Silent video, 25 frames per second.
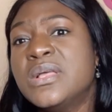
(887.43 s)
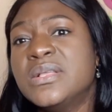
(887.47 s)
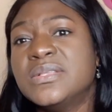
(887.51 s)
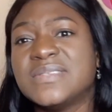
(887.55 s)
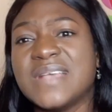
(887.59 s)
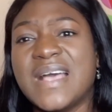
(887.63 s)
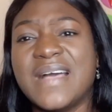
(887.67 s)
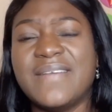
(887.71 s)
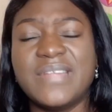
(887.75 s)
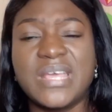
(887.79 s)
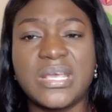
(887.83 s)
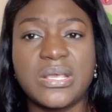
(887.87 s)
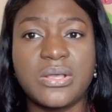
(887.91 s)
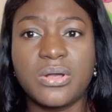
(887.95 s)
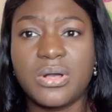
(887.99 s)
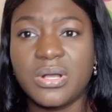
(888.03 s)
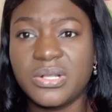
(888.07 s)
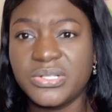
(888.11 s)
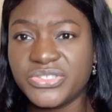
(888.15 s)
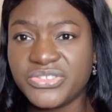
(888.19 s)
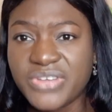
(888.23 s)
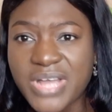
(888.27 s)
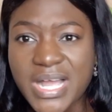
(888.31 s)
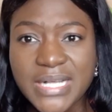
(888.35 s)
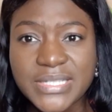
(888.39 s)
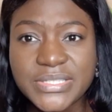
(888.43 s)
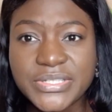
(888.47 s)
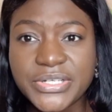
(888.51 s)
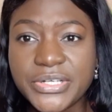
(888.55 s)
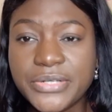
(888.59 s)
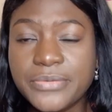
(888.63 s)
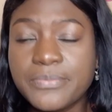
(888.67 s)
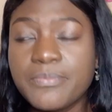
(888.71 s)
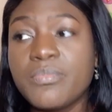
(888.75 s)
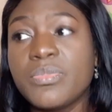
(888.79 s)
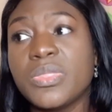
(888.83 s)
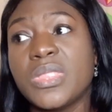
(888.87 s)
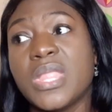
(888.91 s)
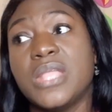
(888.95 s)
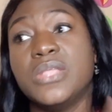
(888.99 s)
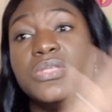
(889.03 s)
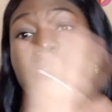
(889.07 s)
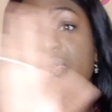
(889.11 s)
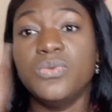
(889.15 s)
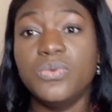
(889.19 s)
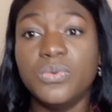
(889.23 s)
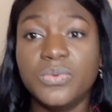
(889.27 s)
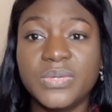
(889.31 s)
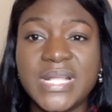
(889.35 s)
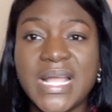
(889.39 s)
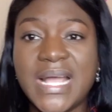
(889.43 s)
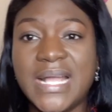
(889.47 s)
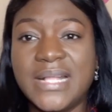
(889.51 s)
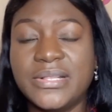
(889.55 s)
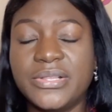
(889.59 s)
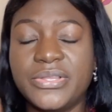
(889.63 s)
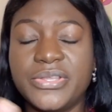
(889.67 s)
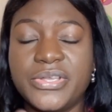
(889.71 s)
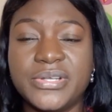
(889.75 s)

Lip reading: to have like a contractor, and you would handle